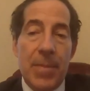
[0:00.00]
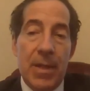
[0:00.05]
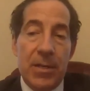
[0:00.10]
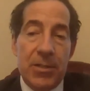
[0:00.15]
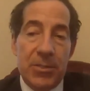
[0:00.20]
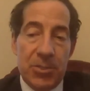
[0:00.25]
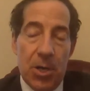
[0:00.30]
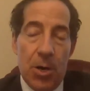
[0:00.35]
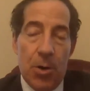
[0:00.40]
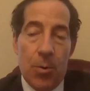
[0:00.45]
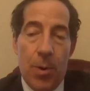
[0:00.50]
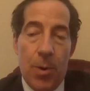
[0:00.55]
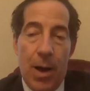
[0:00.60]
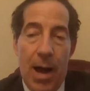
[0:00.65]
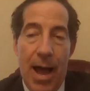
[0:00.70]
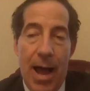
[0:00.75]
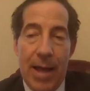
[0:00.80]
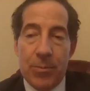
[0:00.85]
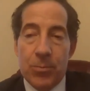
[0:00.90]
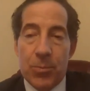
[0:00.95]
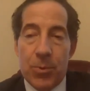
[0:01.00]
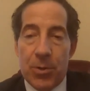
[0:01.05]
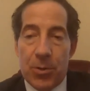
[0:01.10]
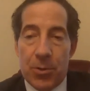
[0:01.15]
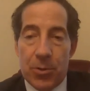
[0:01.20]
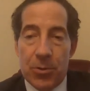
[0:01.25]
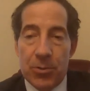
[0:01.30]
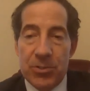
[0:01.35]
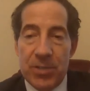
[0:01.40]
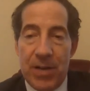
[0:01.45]
So I would
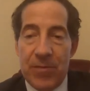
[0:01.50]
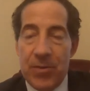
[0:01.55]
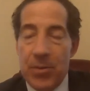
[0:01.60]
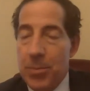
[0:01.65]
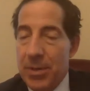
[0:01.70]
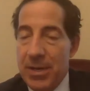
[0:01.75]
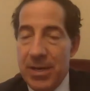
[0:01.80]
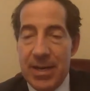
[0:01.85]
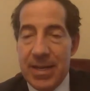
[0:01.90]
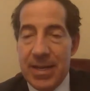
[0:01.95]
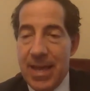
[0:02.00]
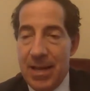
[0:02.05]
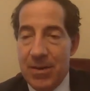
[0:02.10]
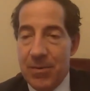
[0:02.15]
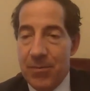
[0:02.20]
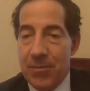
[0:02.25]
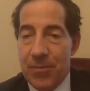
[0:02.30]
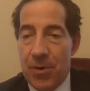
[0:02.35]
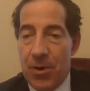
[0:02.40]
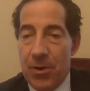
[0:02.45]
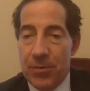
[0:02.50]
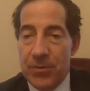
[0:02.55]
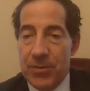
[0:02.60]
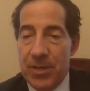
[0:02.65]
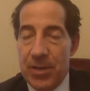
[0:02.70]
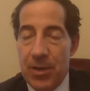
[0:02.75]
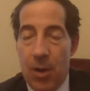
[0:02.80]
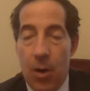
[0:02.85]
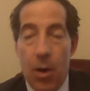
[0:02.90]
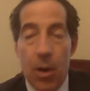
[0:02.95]
urge everybody to get involved
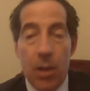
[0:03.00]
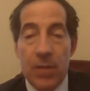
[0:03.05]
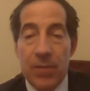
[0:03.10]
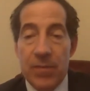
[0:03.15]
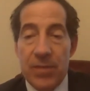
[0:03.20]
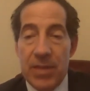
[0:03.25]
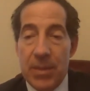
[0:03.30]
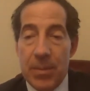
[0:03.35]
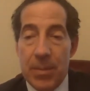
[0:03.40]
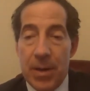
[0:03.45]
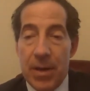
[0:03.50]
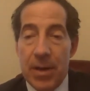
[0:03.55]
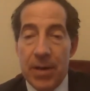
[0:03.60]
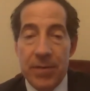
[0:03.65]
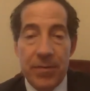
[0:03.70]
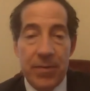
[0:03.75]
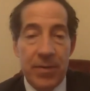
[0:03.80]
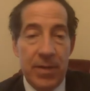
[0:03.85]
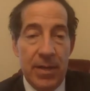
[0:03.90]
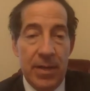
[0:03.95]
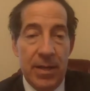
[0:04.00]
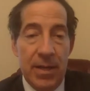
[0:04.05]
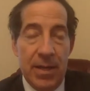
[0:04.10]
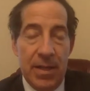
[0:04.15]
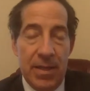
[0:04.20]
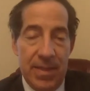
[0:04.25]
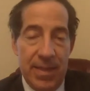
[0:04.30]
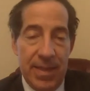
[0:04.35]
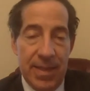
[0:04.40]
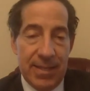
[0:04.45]
in all of the above
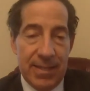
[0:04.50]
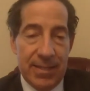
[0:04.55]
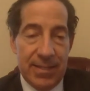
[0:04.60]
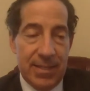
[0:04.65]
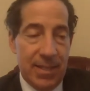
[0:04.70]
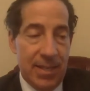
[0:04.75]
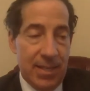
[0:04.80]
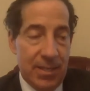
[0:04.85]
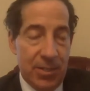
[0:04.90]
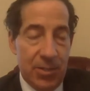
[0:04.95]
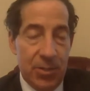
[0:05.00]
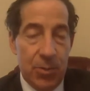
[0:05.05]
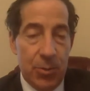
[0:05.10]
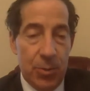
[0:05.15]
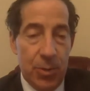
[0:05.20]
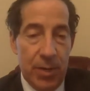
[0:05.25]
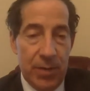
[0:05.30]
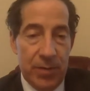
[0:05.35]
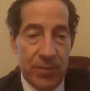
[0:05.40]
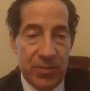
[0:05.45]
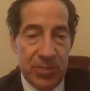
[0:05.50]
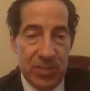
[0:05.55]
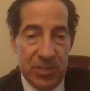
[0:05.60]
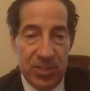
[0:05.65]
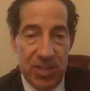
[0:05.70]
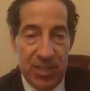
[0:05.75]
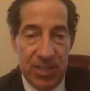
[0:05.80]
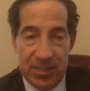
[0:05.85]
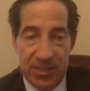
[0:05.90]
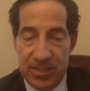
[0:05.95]
things that you have
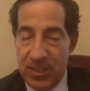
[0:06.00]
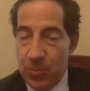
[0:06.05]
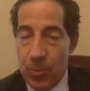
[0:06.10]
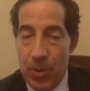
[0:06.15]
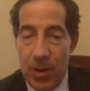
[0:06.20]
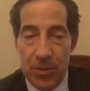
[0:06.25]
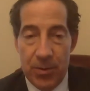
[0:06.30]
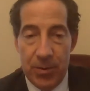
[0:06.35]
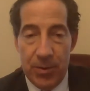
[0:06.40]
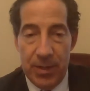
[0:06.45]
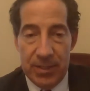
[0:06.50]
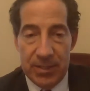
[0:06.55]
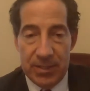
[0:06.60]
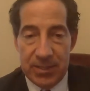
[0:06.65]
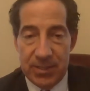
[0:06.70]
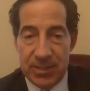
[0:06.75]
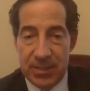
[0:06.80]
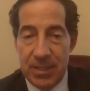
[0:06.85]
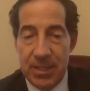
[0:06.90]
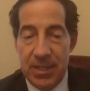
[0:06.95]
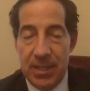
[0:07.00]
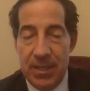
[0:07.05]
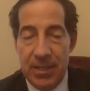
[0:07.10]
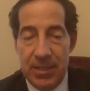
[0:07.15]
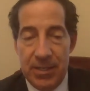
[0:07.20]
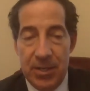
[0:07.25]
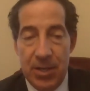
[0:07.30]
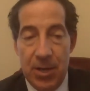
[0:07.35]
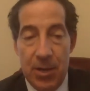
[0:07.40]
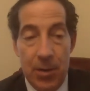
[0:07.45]
suggested, whether it's
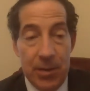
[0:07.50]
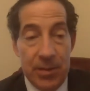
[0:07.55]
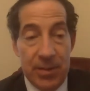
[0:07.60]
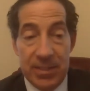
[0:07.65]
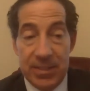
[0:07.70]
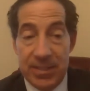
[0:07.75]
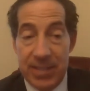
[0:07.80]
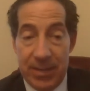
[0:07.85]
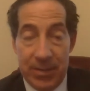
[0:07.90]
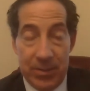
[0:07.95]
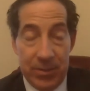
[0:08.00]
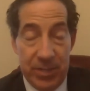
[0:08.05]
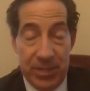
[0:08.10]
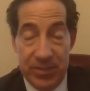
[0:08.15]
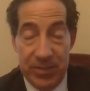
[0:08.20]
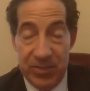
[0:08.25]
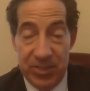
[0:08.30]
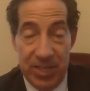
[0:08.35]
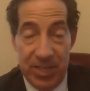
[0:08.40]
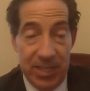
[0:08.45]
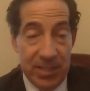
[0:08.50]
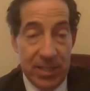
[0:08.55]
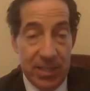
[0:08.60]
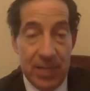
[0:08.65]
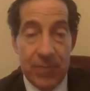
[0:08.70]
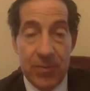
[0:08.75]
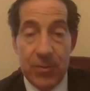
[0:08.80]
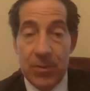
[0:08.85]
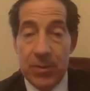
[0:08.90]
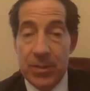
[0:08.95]
at the Secretary of State
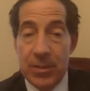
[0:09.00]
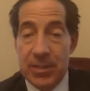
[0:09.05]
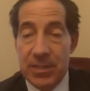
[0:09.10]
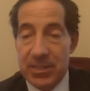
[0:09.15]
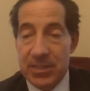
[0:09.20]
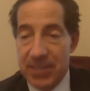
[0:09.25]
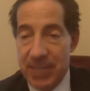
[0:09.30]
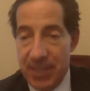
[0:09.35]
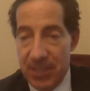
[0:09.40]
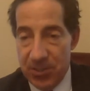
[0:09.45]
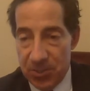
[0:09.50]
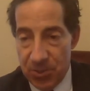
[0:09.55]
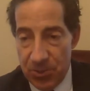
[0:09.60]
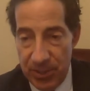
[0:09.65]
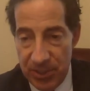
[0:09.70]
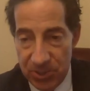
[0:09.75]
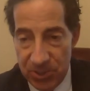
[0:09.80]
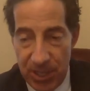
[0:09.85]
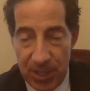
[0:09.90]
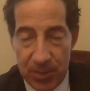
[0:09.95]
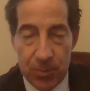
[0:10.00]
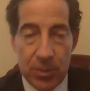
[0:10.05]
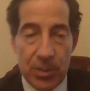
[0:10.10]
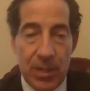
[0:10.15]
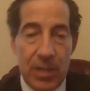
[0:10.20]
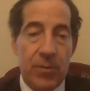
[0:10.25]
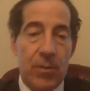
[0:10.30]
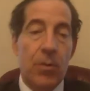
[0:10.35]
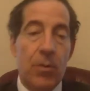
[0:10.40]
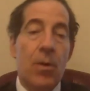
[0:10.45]
level, at the State Attorney General
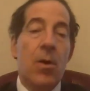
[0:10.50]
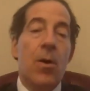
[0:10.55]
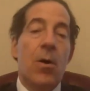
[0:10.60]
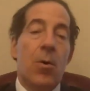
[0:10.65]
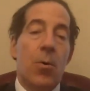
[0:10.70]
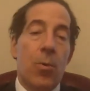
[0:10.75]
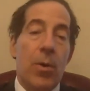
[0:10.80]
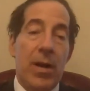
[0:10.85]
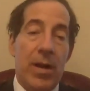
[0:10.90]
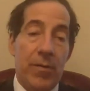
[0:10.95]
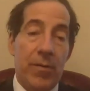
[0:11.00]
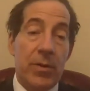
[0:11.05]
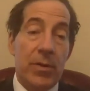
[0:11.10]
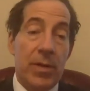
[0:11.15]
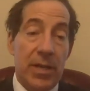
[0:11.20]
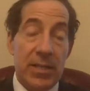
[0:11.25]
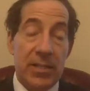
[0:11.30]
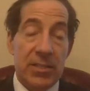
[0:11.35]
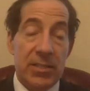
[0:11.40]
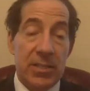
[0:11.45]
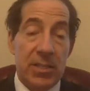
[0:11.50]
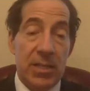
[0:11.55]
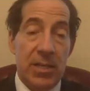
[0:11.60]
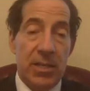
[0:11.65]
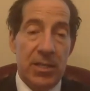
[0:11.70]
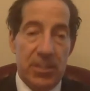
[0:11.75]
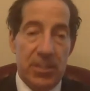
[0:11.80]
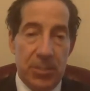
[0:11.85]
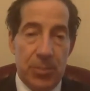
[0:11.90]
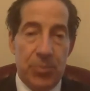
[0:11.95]
level, whatever it is
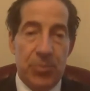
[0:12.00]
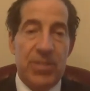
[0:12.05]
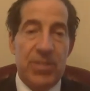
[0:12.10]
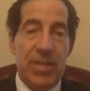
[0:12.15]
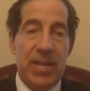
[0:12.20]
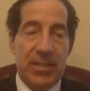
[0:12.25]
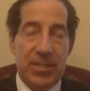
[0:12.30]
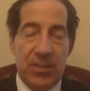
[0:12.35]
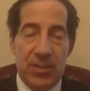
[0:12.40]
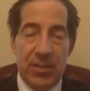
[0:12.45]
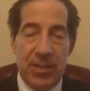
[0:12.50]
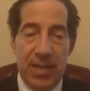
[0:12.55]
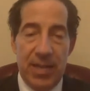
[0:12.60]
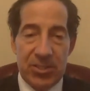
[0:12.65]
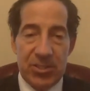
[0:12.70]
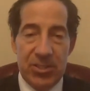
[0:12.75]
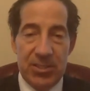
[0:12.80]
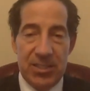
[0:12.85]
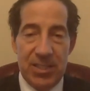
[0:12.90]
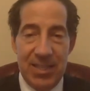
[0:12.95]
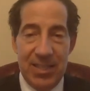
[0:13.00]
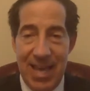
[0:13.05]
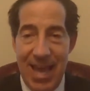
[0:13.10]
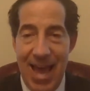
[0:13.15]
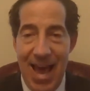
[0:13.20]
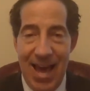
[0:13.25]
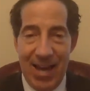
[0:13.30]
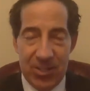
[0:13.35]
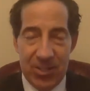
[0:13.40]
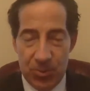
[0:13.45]
to protect our elections and the
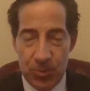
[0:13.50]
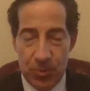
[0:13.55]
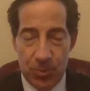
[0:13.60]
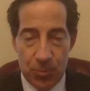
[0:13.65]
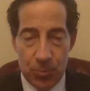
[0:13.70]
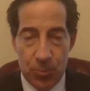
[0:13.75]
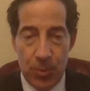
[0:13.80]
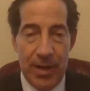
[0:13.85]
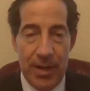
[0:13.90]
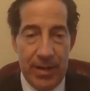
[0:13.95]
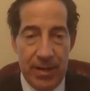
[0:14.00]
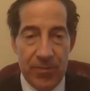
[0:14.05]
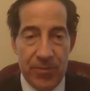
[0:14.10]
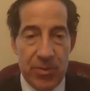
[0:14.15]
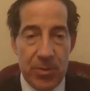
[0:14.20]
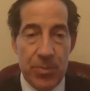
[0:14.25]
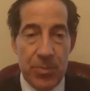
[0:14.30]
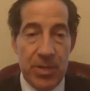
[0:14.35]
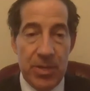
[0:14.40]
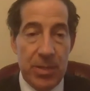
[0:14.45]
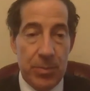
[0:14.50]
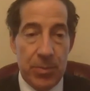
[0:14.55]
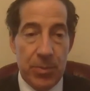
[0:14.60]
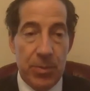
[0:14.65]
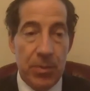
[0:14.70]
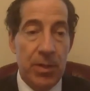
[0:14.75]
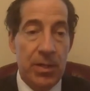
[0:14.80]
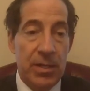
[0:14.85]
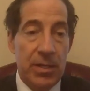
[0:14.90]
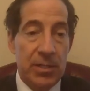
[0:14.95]
actual right of the
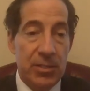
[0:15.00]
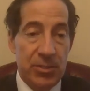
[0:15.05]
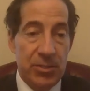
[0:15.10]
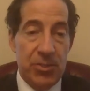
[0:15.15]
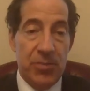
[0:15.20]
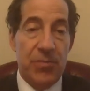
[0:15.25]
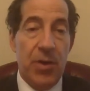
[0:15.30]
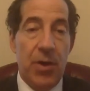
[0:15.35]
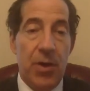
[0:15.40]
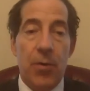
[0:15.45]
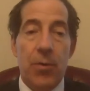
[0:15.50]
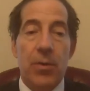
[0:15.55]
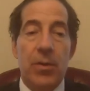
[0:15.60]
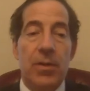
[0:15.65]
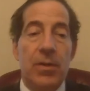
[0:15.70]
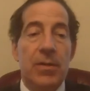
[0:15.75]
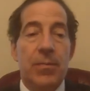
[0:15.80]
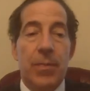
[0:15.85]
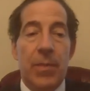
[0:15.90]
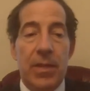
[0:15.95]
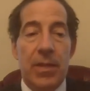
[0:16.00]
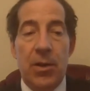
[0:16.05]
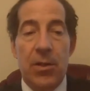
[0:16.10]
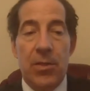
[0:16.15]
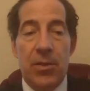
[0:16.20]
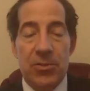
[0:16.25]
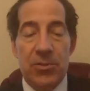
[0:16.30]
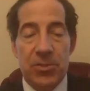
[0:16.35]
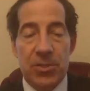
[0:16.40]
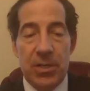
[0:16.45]
people to vote.
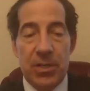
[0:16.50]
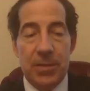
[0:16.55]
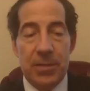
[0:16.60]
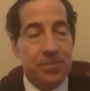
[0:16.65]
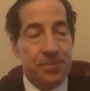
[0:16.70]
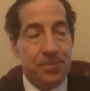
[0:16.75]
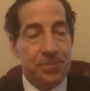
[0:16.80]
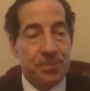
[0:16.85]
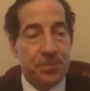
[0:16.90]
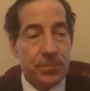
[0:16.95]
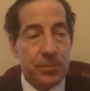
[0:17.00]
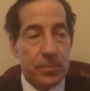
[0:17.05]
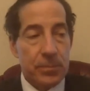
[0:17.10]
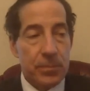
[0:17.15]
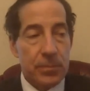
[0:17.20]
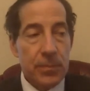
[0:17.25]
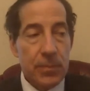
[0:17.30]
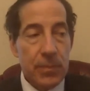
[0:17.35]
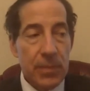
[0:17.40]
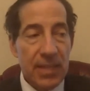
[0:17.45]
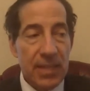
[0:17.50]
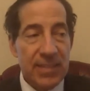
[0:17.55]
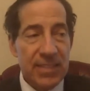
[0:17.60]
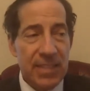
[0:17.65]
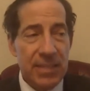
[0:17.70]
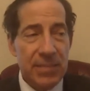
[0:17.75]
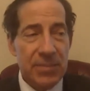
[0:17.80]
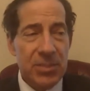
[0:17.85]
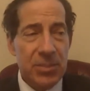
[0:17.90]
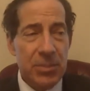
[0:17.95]
It
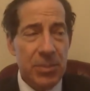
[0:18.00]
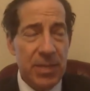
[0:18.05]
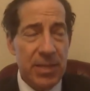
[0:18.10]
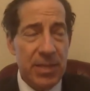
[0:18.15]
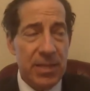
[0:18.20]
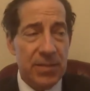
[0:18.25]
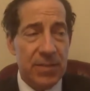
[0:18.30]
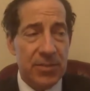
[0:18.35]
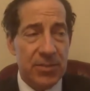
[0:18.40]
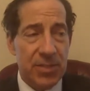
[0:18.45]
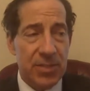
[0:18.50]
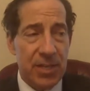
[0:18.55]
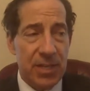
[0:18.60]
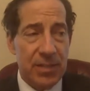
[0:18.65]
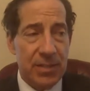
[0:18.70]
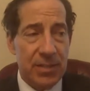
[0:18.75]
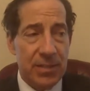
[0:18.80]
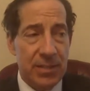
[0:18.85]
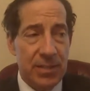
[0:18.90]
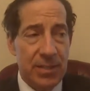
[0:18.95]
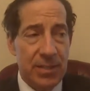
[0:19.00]
seems to me there's an